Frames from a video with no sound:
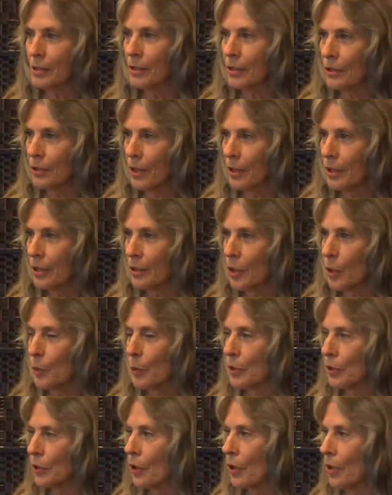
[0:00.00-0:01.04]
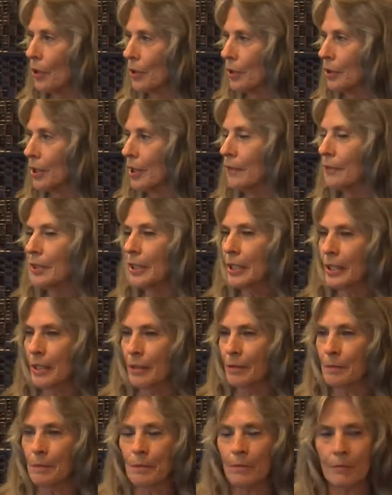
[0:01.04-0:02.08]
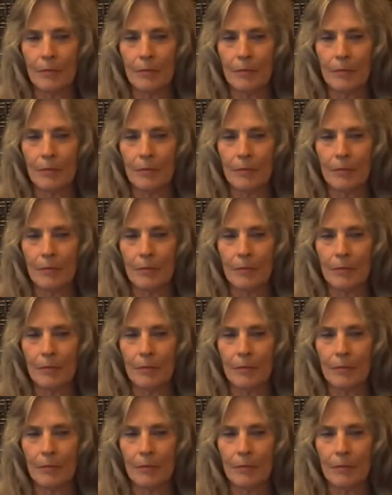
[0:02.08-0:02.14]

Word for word: you're not going to open your heart and love again.